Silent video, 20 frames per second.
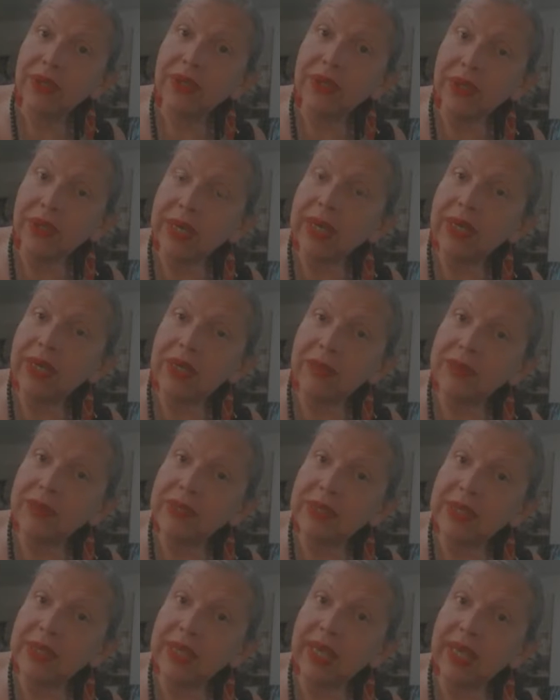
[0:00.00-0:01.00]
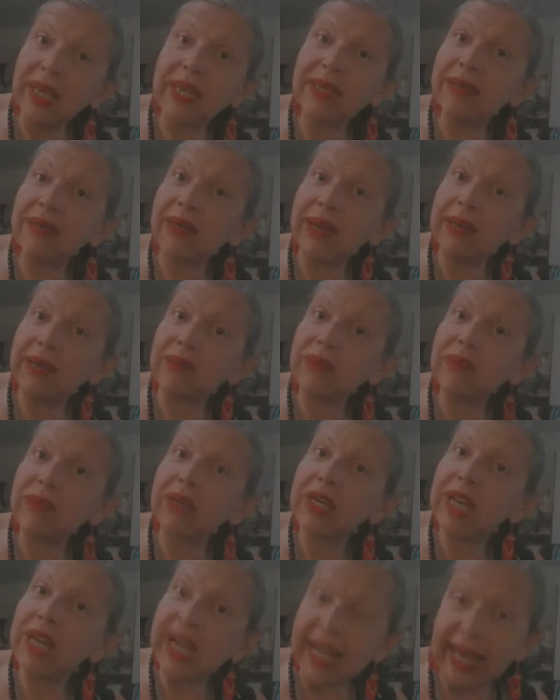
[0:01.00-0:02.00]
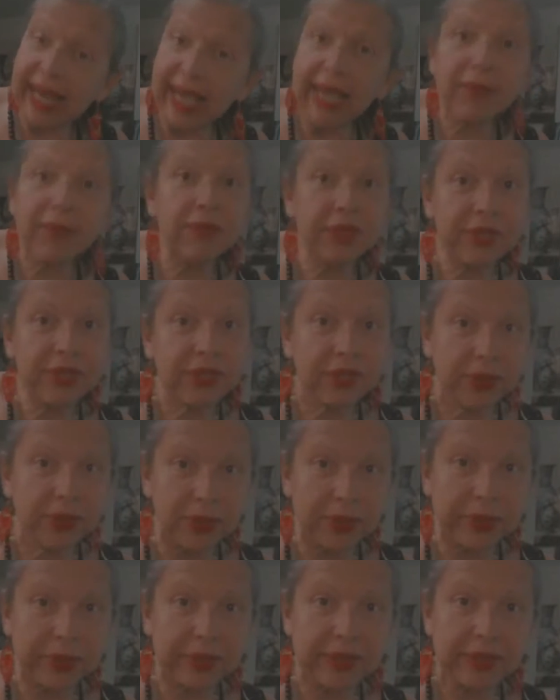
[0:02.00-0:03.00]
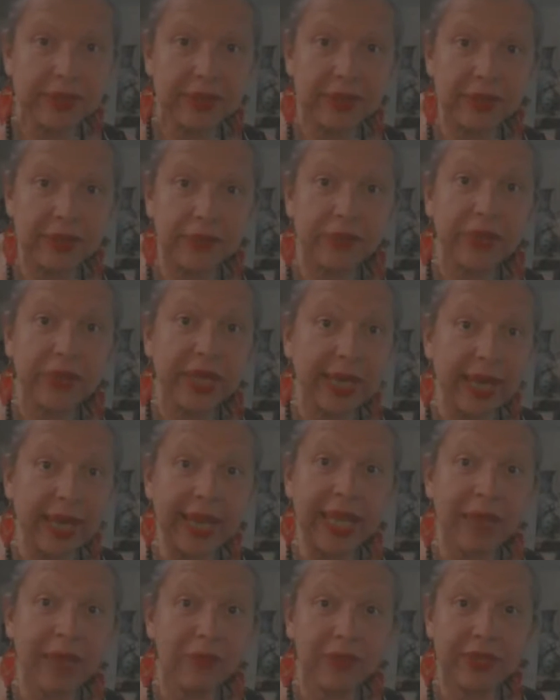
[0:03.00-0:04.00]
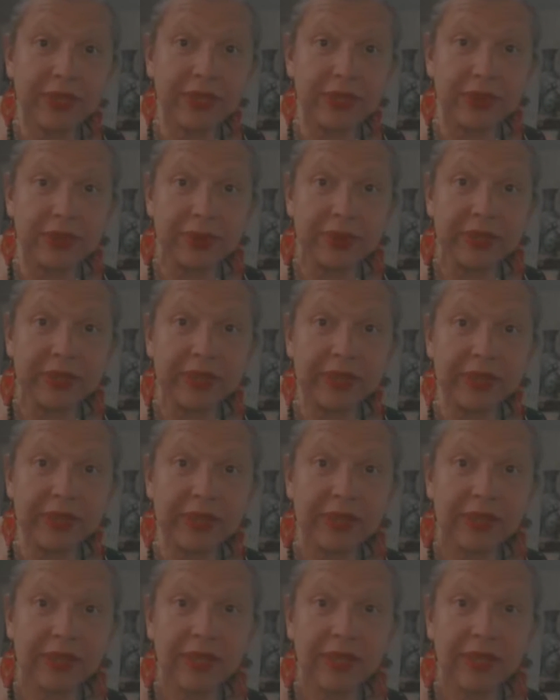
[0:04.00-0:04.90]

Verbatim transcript: You gotta come see and, and, and claim what's yours, reclaim what's yours.